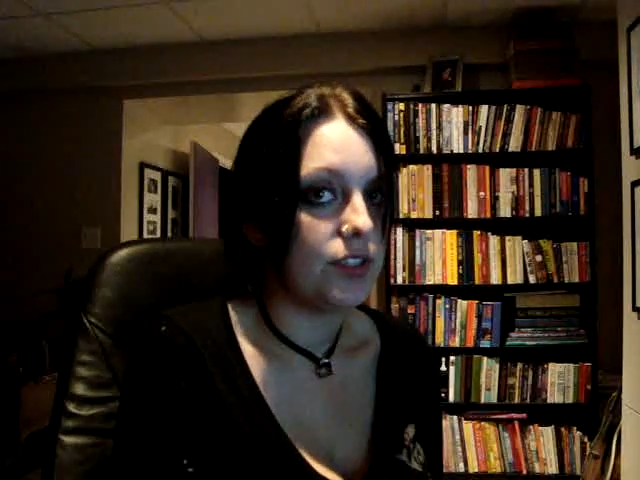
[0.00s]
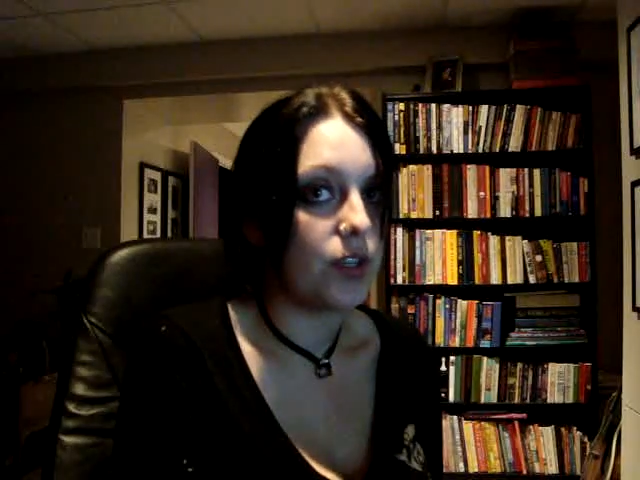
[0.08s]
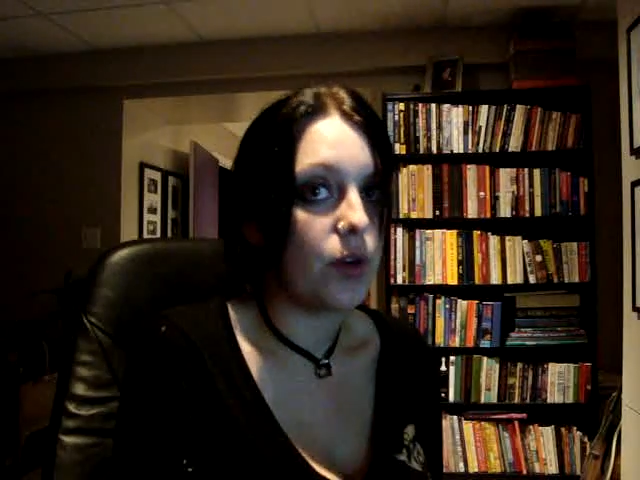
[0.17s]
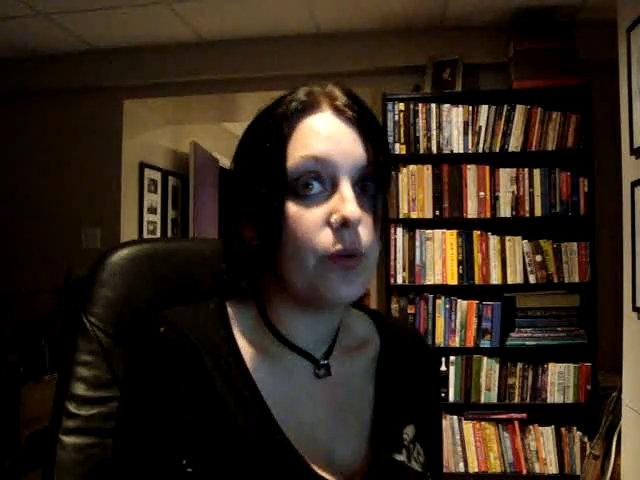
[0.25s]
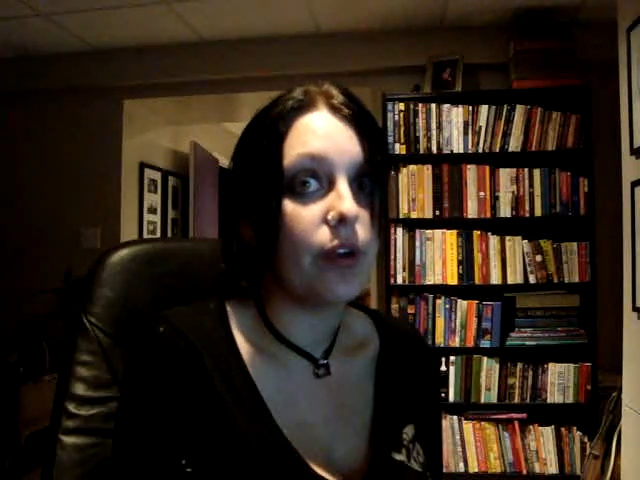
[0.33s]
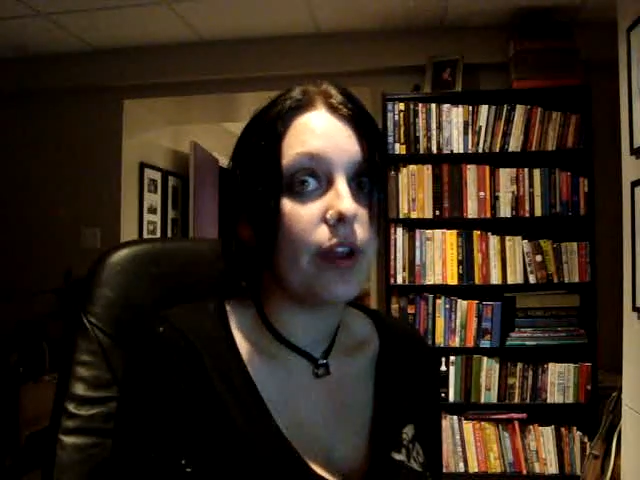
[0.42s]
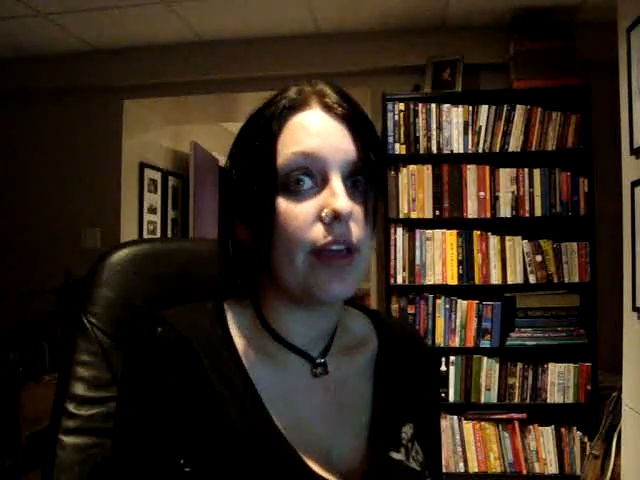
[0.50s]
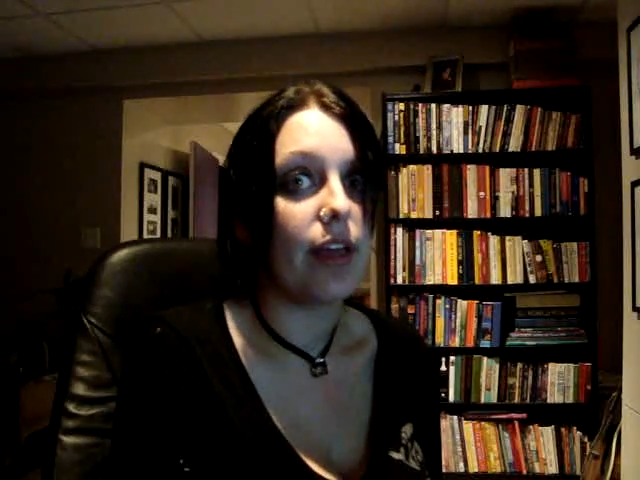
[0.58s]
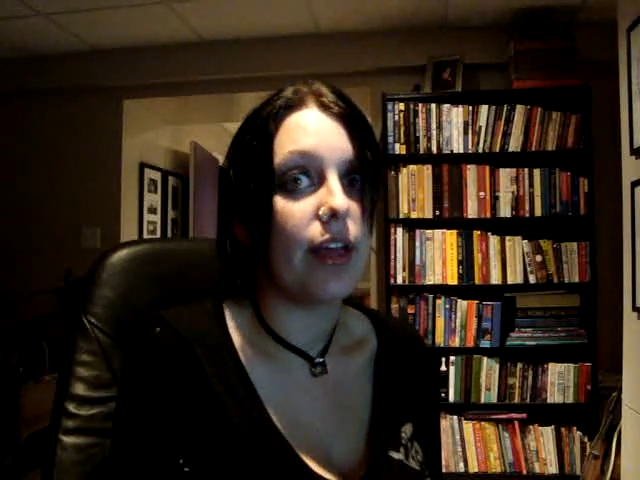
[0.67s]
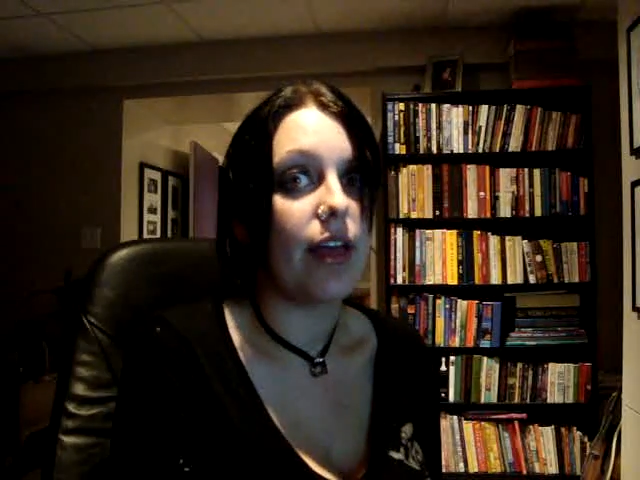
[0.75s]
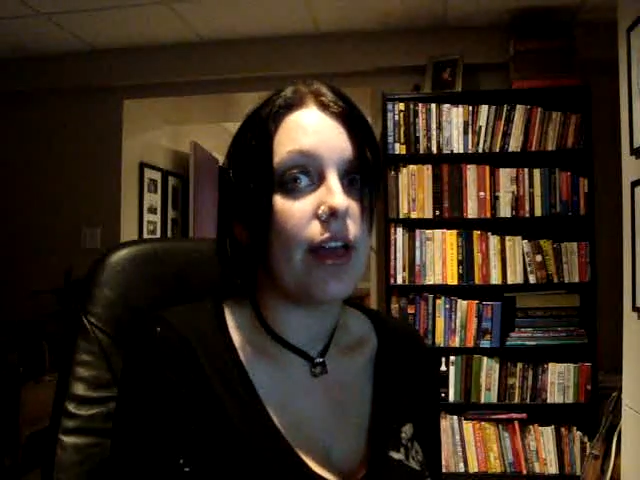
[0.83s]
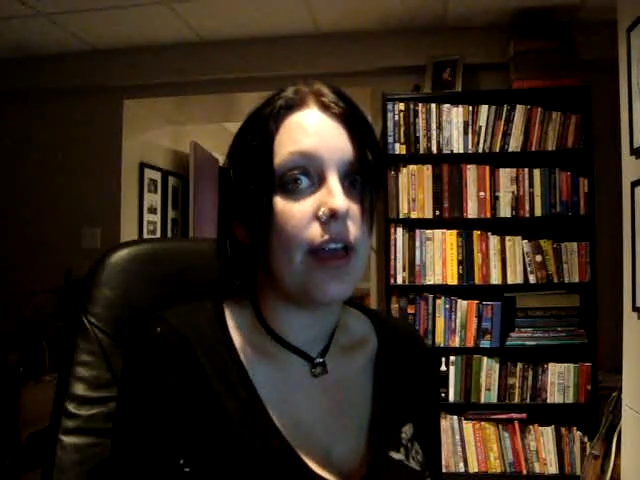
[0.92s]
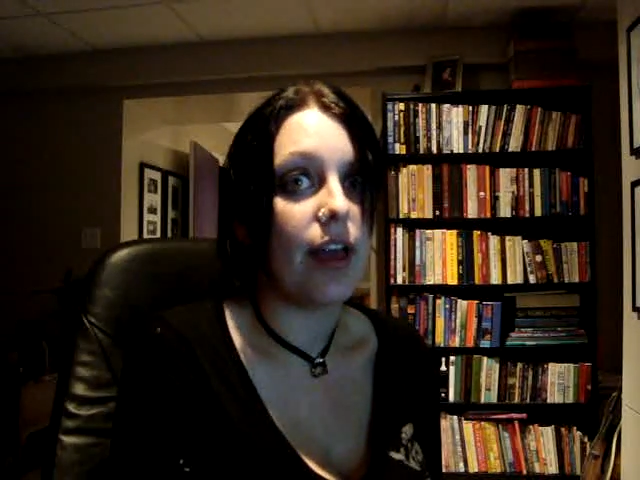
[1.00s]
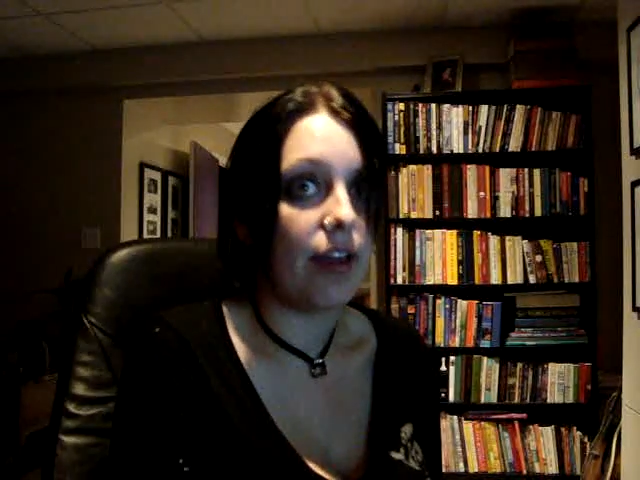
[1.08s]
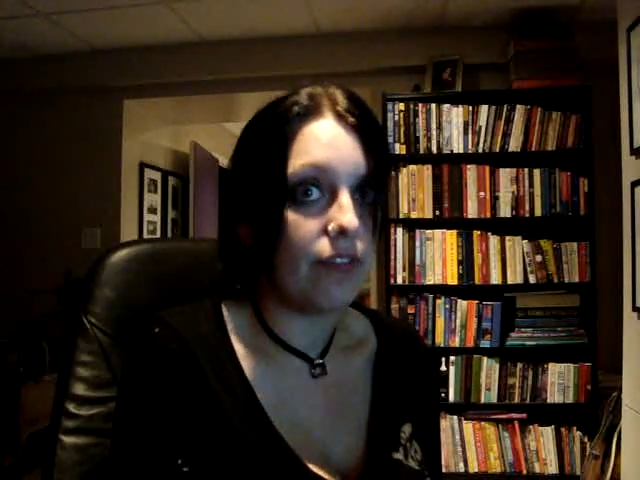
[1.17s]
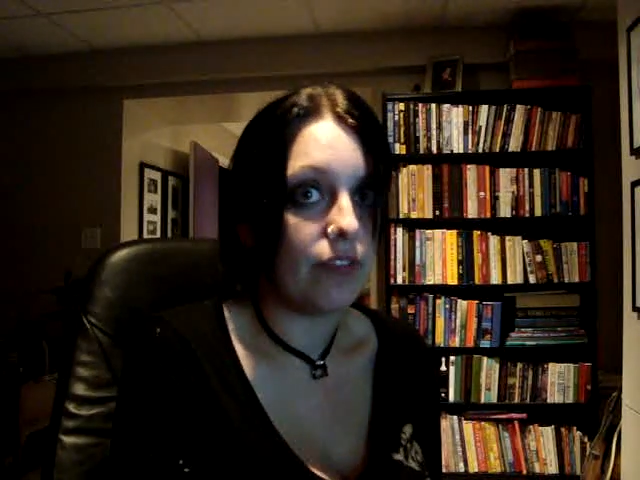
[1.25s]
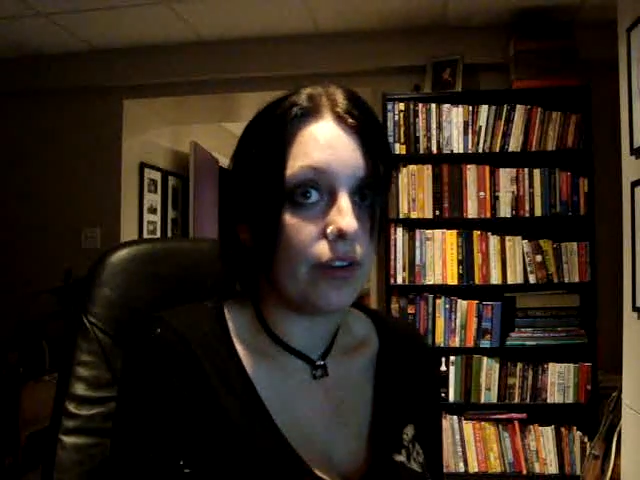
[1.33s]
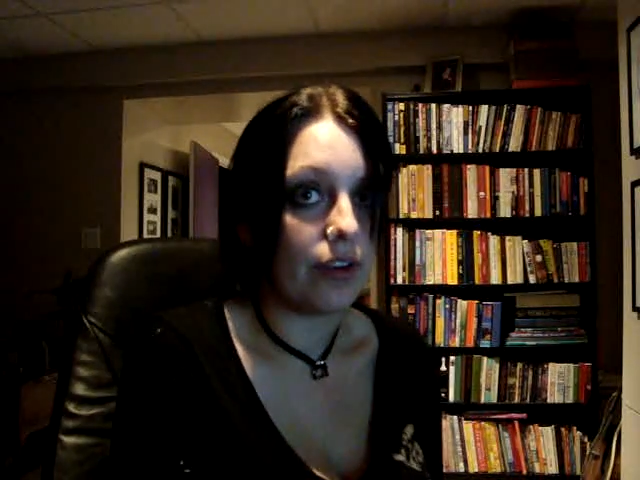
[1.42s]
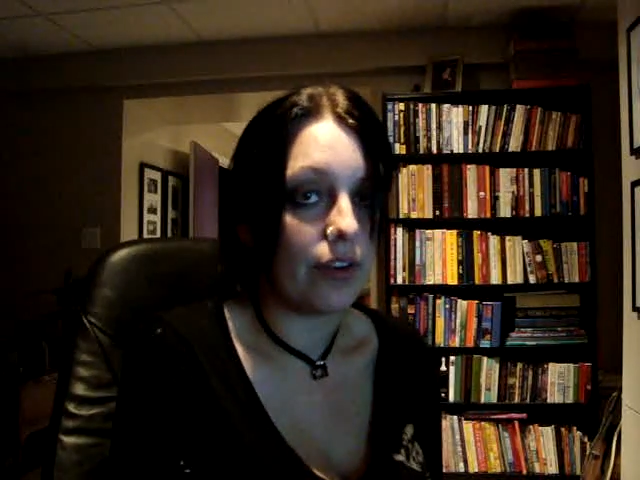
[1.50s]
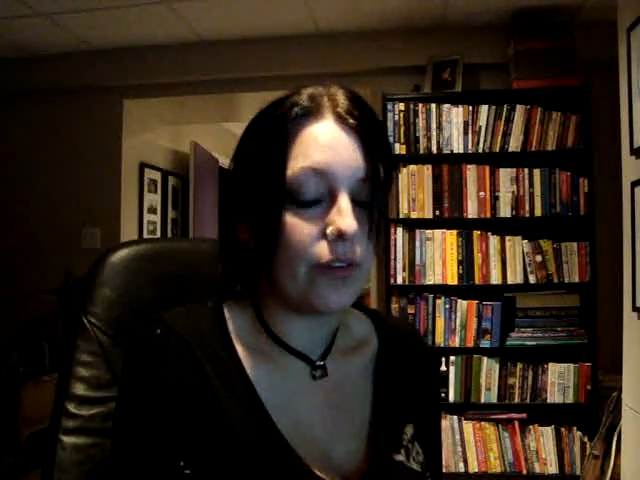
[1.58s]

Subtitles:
don't ever,